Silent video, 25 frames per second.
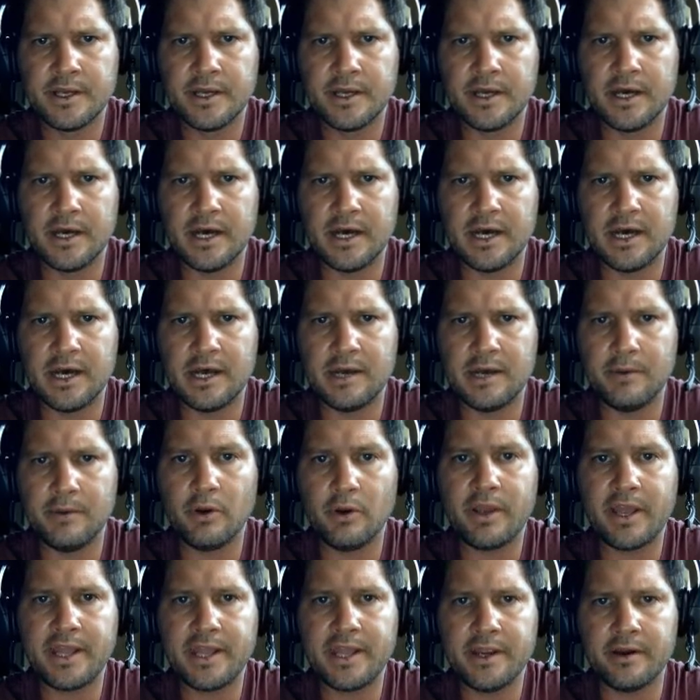
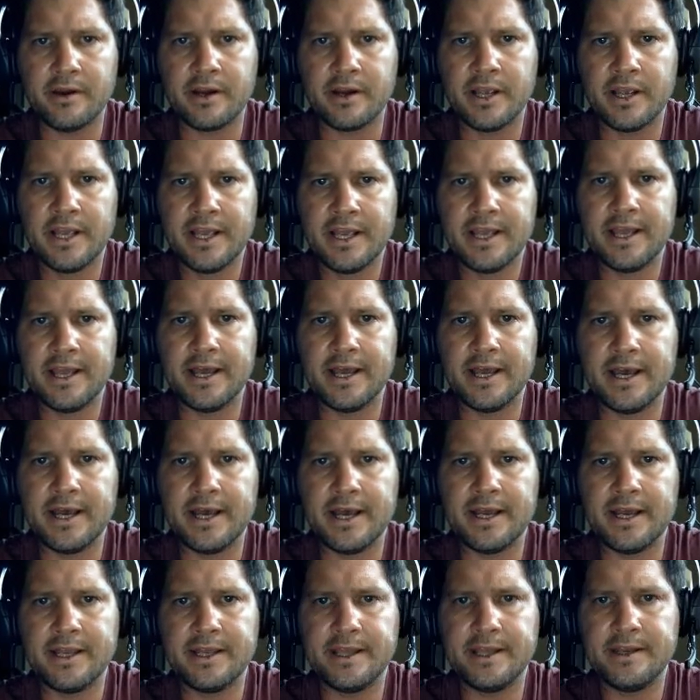Okay, here.
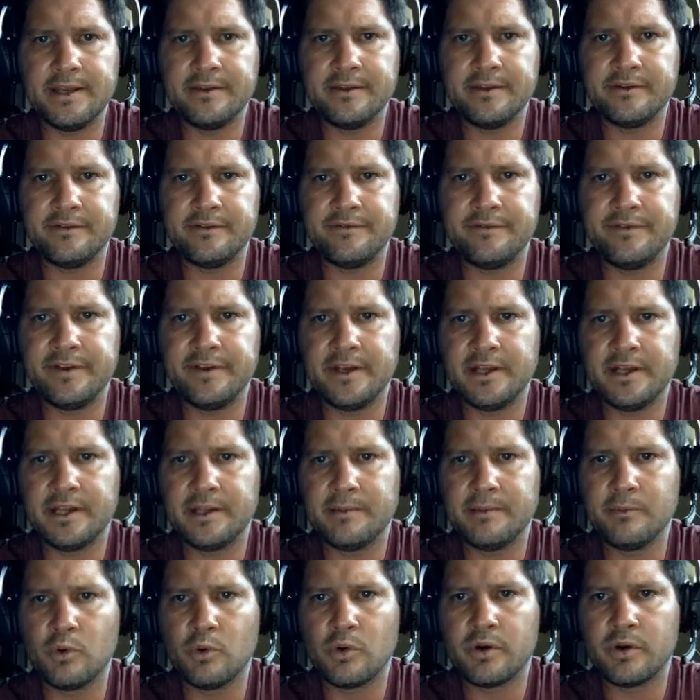It is
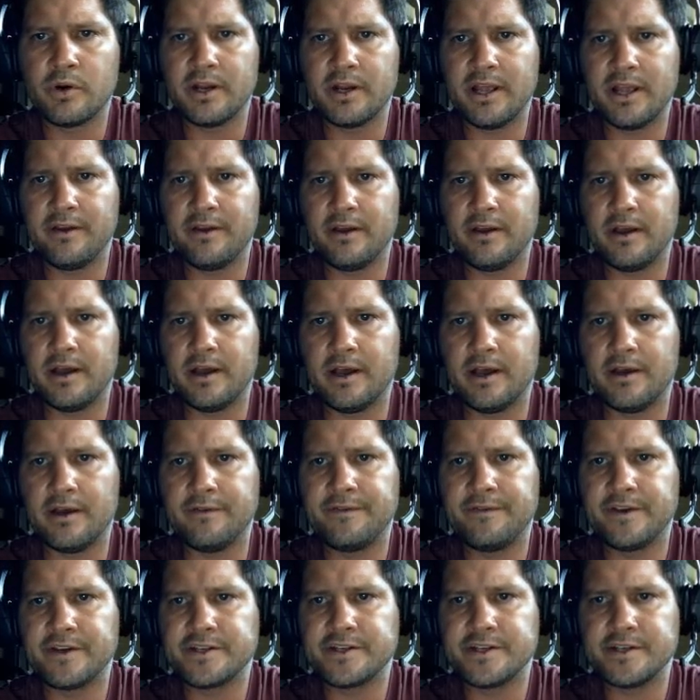infinitely more
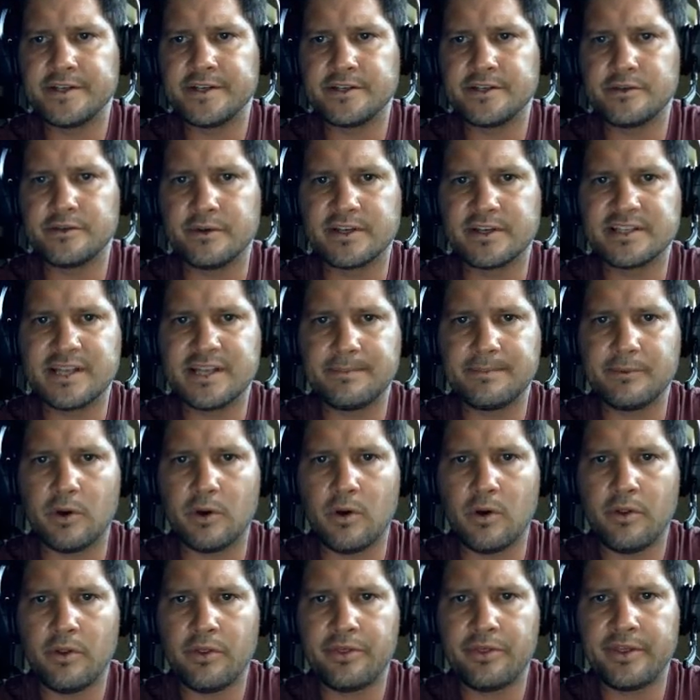efficient to accept
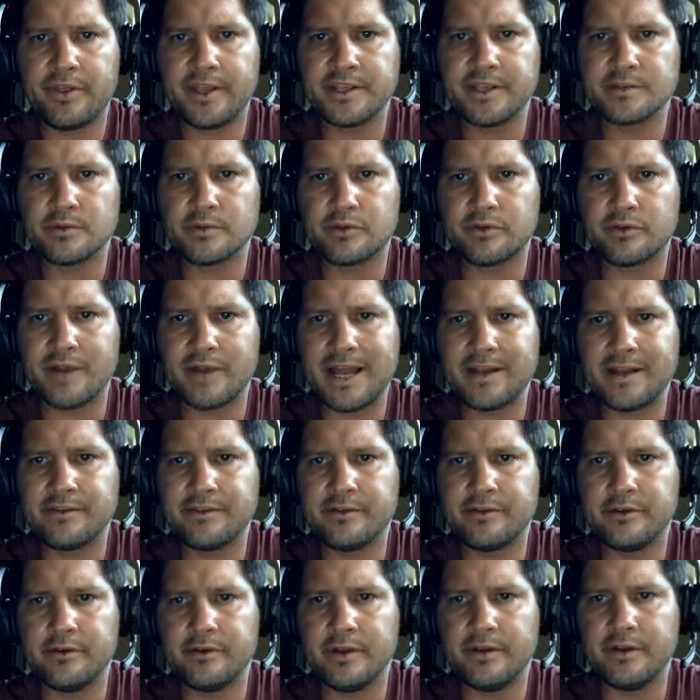all things with
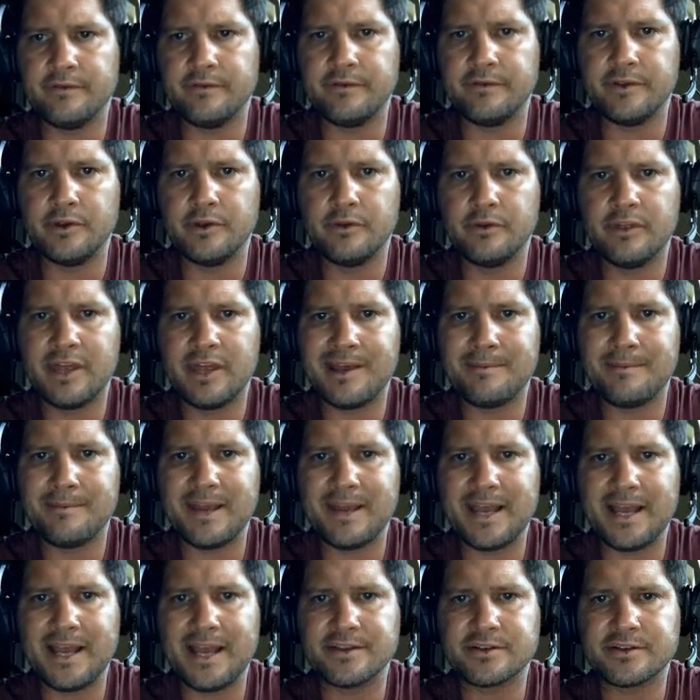gratitude and view them
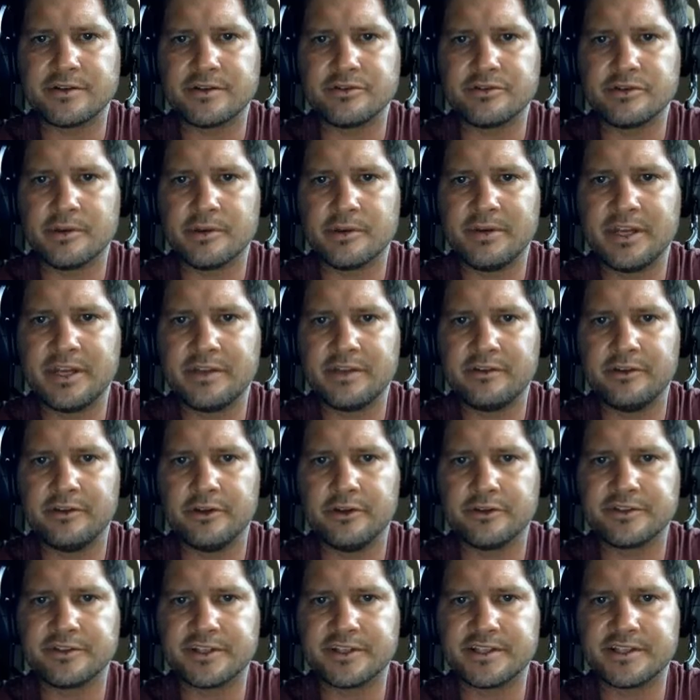as contributing to
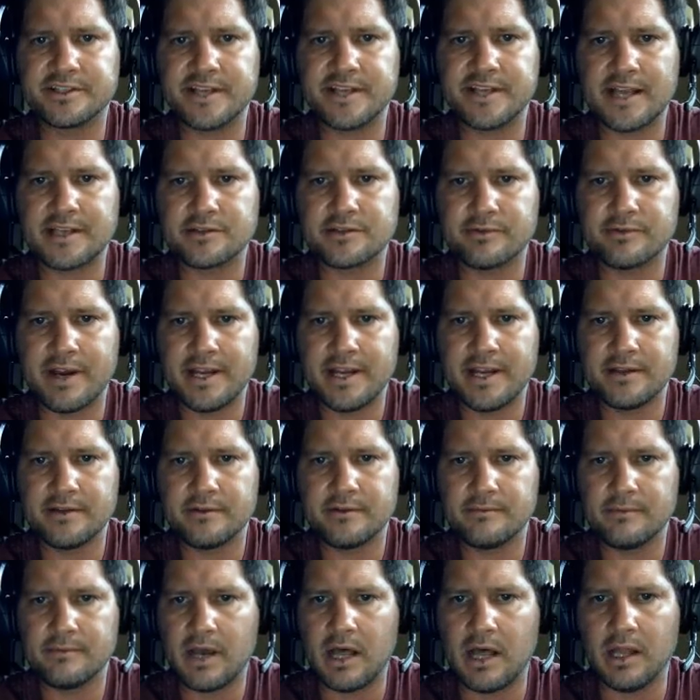your success, right?
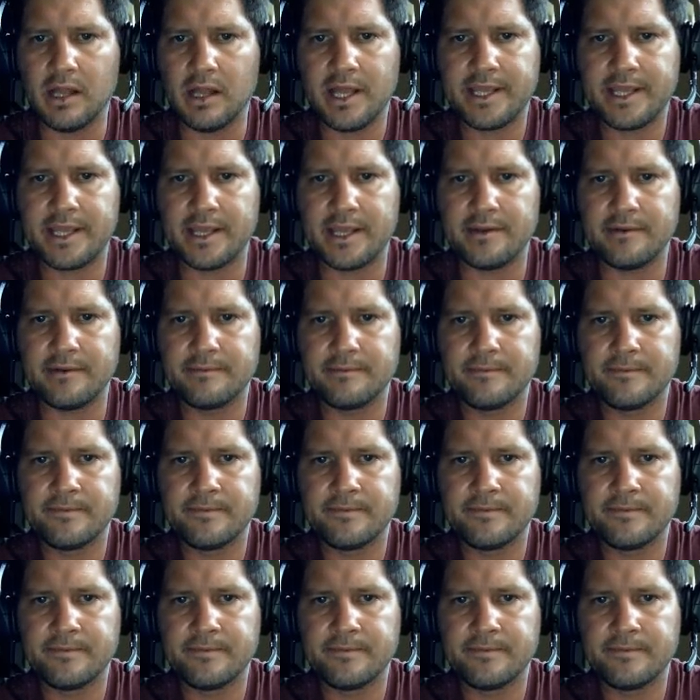I like it.